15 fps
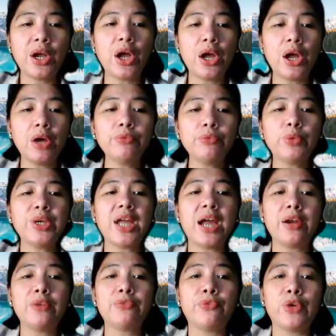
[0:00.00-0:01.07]
of
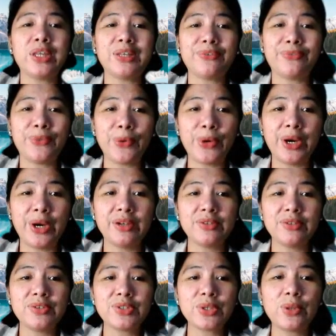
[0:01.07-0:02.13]

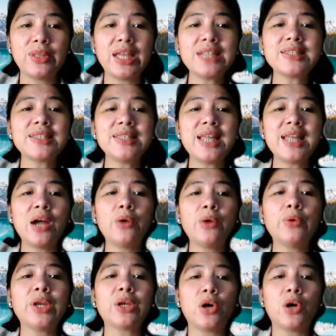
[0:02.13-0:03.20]
144. So let's now
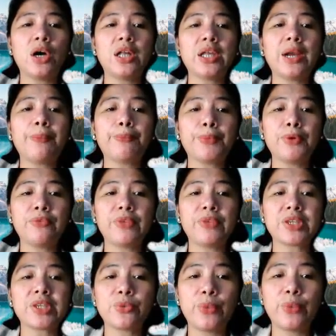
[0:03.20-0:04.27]
recall our
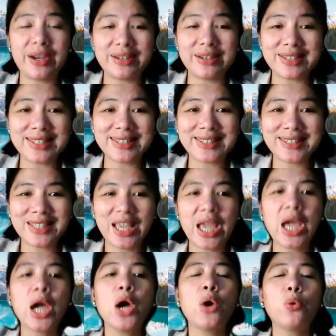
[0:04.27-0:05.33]
perfect squares.
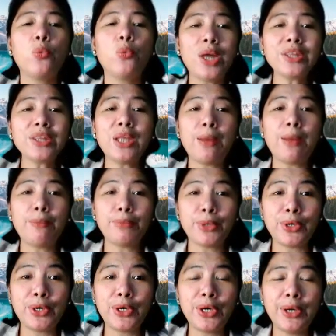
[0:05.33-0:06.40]
What
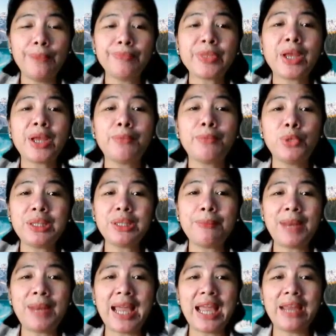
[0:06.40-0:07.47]
number
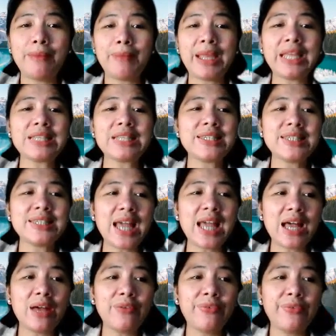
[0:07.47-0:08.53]
multiplied by
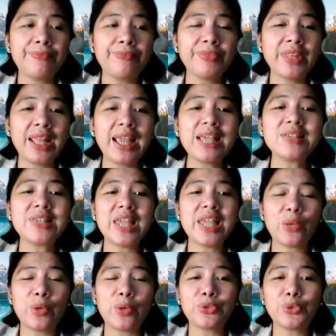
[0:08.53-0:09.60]
itself is
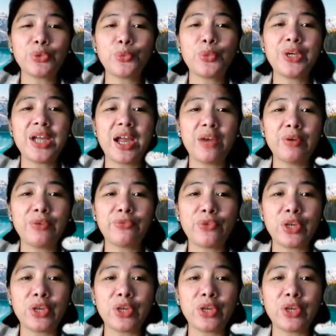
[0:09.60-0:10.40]
equal to 144?